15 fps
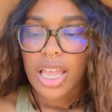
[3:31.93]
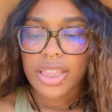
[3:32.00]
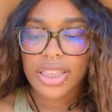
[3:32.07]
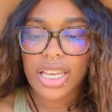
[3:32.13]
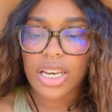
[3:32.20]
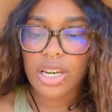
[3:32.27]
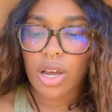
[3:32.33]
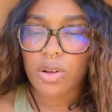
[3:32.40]

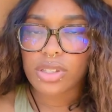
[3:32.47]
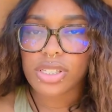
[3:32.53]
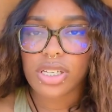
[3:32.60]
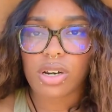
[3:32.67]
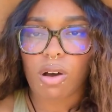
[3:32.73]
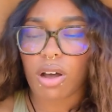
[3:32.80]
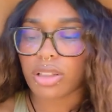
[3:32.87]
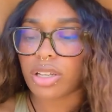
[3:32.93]
The notes
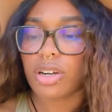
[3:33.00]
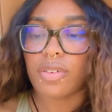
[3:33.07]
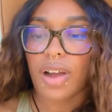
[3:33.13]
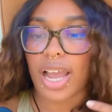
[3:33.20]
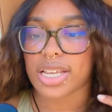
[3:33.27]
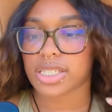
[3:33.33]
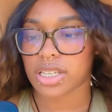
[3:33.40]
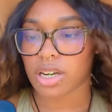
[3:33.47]
in On the
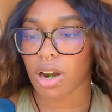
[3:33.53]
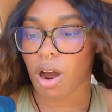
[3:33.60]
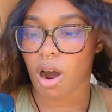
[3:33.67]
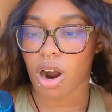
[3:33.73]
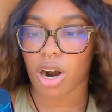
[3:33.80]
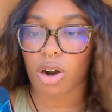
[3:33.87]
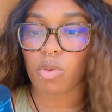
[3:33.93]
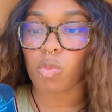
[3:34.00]
Horizon
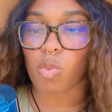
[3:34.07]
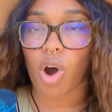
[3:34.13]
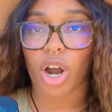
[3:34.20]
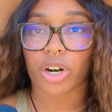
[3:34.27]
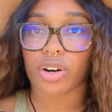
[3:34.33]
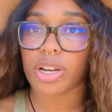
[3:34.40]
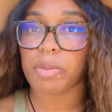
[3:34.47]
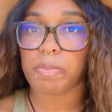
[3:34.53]
are
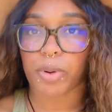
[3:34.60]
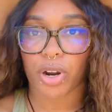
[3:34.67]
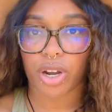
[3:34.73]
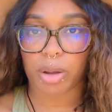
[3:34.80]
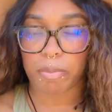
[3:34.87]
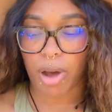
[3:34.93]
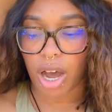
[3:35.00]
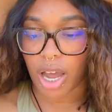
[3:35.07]
watery
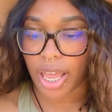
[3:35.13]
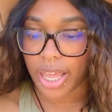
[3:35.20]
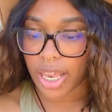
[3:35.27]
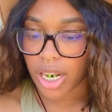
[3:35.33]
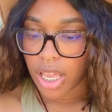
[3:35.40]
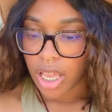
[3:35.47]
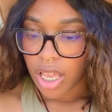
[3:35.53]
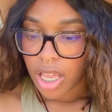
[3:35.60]
bergamot,
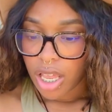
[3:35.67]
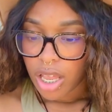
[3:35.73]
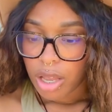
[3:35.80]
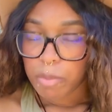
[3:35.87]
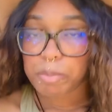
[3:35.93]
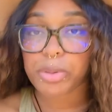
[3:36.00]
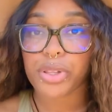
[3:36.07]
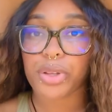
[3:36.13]

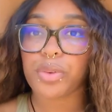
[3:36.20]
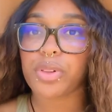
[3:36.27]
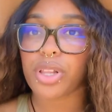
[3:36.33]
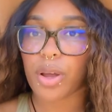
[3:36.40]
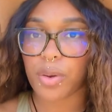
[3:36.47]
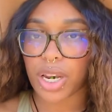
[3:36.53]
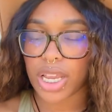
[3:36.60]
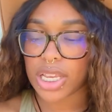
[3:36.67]
blue
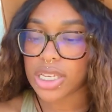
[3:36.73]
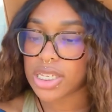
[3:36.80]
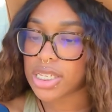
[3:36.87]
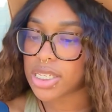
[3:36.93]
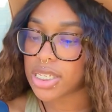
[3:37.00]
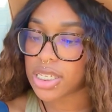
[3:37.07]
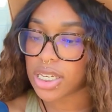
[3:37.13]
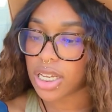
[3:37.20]

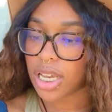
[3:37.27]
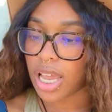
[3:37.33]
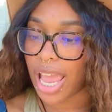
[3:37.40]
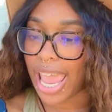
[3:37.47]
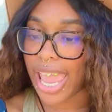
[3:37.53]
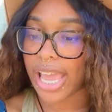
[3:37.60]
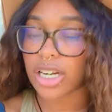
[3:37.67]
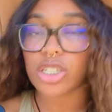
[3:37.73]
lotus,
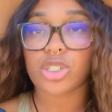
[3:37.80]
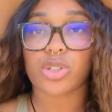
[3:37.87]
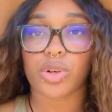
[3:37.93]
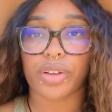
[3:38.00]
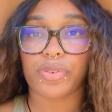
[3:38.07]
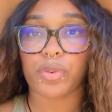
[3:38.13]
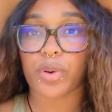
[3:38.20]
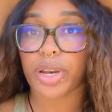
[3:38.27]
and
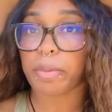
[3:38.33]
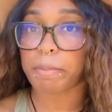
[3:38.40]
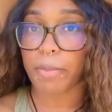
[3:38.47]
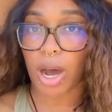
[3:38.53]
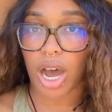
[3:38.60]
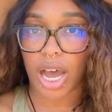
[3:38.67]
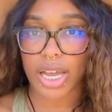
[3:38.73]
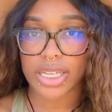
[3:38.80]
driftwood
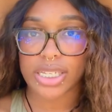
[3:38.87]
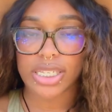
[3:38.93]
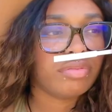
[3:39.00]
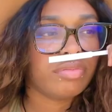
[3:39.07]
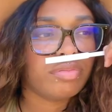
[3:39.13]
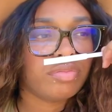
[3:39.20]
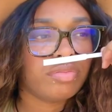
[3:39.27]
moss.